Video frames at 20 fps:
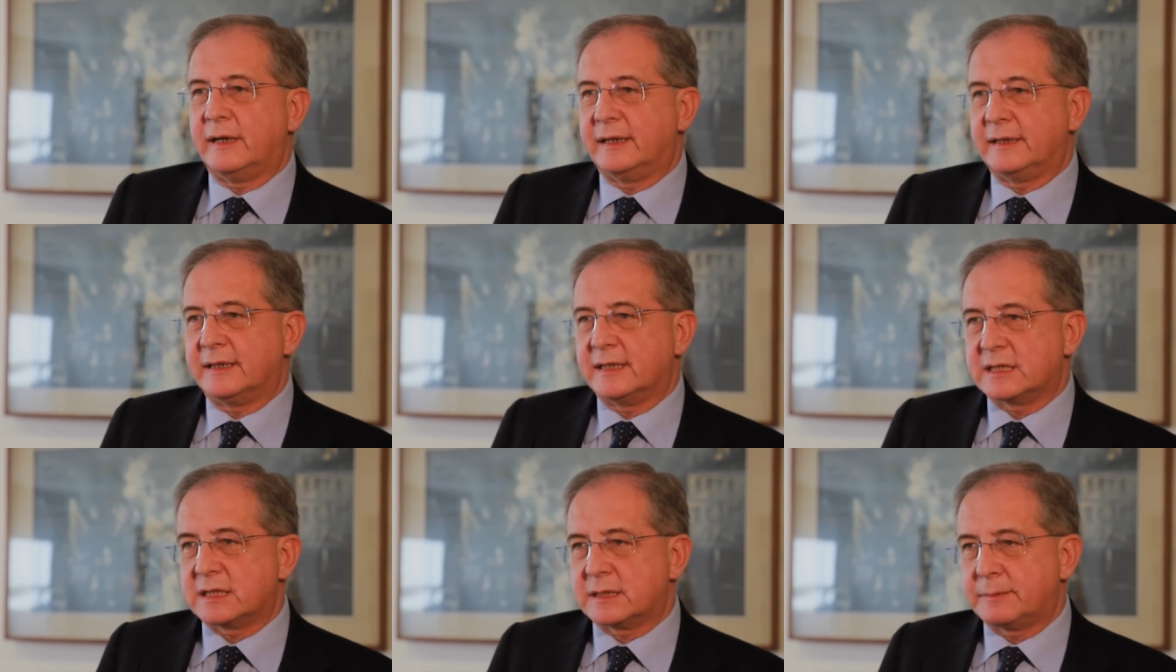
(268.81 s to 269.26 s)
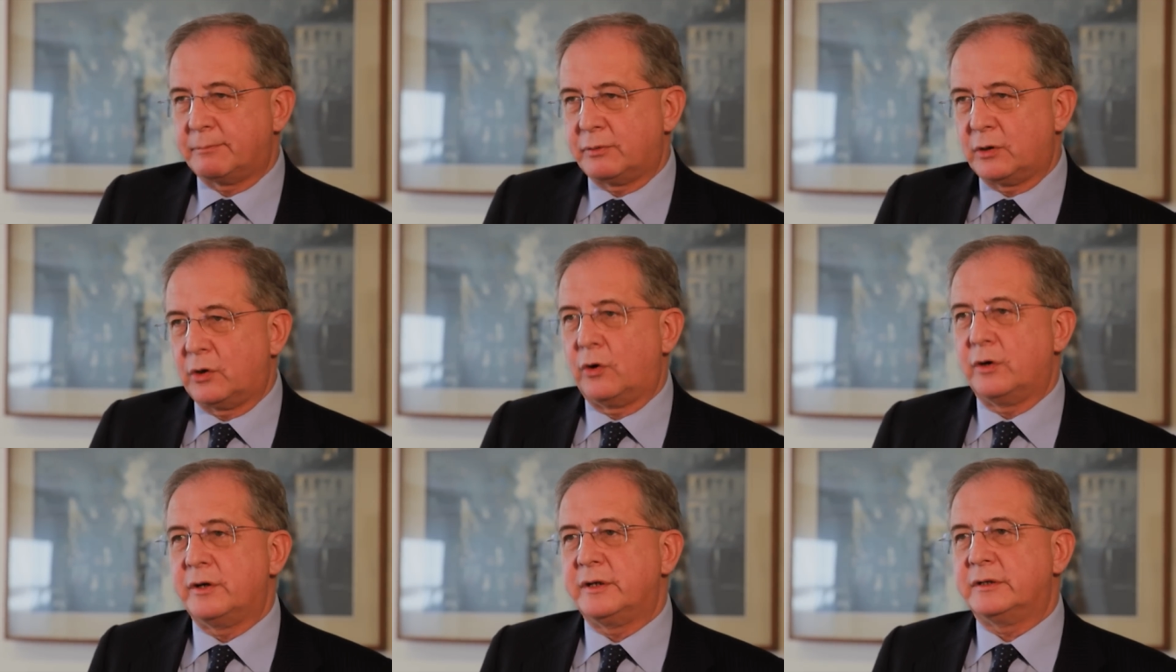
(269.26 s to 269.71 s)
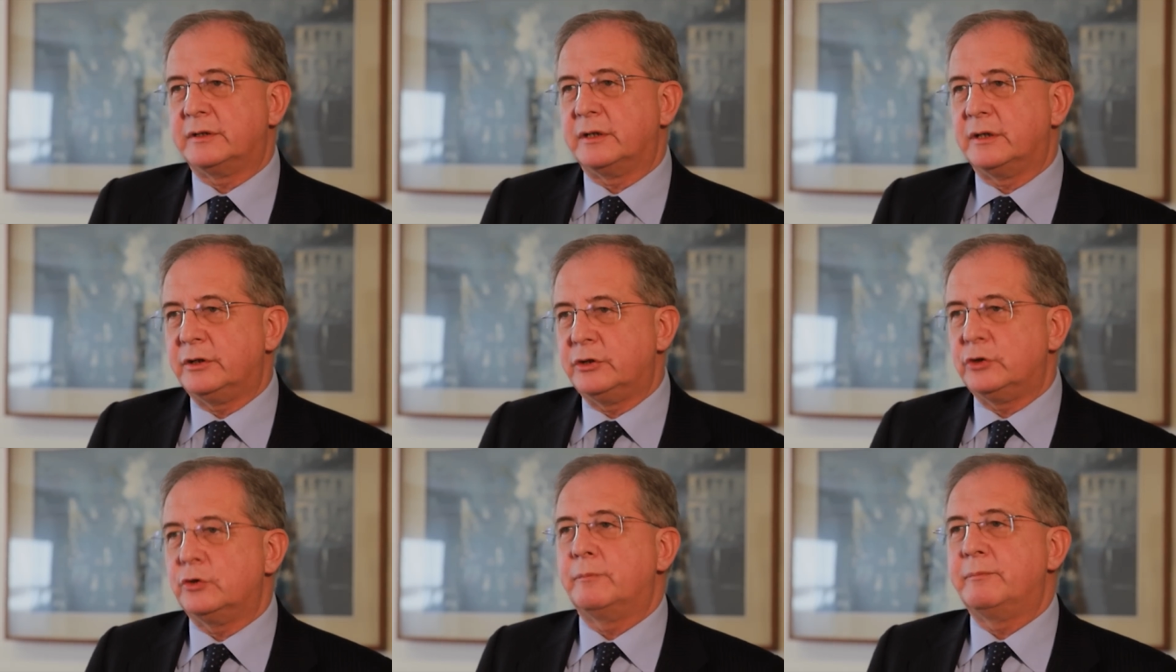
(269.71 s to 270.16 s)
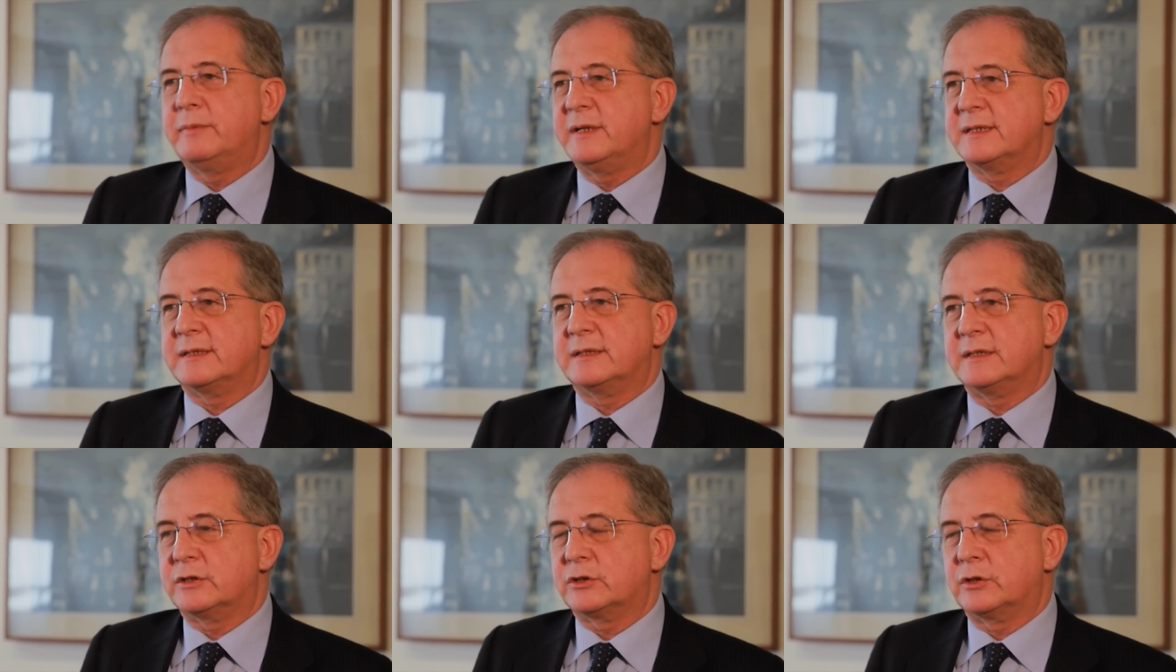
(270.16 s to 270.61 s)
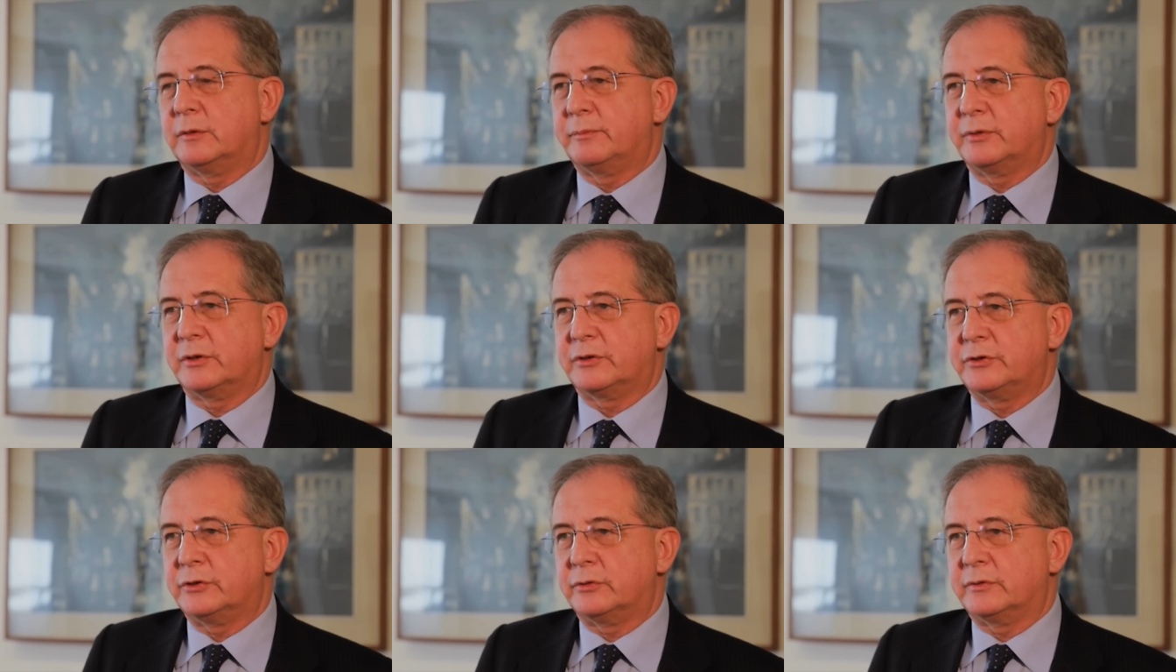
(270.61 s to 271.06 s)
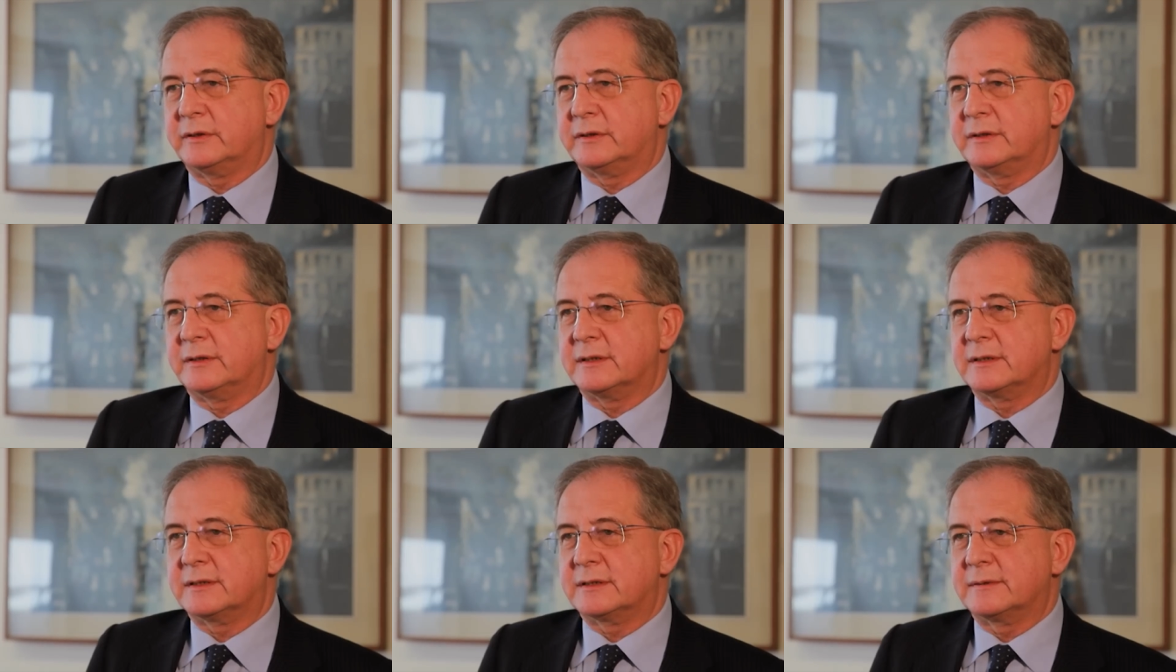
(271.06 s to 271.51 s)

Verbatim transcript: and exploit new business opportunities.